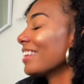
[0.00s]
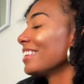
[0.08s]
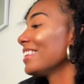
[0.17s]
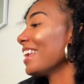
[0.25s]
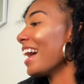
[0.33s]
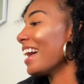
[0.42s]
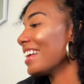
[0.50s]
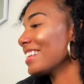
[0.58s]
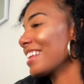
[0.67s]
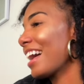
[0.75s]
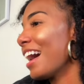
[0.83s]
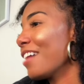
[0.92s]
Yes,
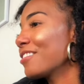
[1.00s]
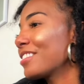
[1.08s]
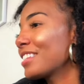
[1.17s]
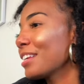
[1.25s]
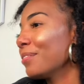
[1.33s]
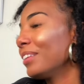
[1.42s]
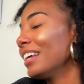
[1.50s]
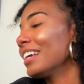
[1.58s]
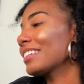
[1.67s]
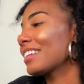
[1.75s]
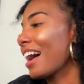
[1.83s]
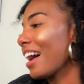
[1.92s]
I have
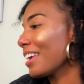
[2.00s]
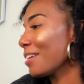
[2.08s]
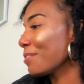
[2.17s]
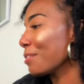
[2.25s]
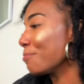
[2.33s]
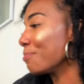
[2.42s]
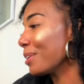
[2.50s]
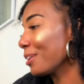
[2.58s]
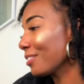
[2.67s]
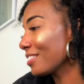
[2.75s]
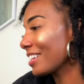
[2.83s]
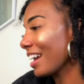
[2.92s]
siblings. I am the
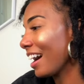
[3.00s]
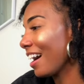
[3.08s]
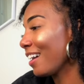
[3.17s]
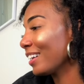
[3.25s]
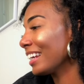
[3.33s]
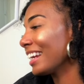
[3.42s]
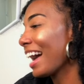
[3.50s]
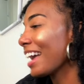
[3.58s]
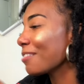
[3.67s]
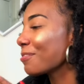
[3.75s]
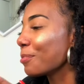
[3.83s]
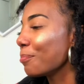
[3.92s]
middle child, and I
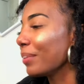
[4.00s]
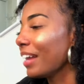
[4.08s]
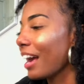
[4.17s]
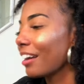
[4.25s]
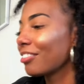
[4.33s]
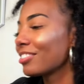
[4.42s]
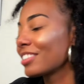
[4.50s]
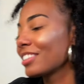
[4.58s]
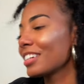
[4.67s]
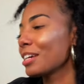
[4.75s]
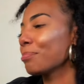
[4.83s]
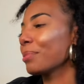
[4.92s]
am the black
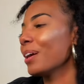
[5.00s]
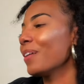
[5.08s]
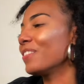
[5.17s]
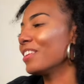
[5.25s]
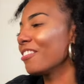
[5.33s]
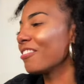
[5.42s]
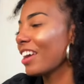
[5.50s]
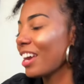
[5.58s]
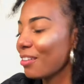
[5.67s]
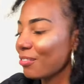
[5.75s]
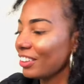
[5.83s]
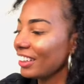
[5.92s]
sheep of the
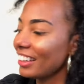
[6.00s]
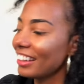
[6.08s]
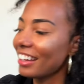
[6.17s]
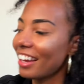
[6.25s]
family.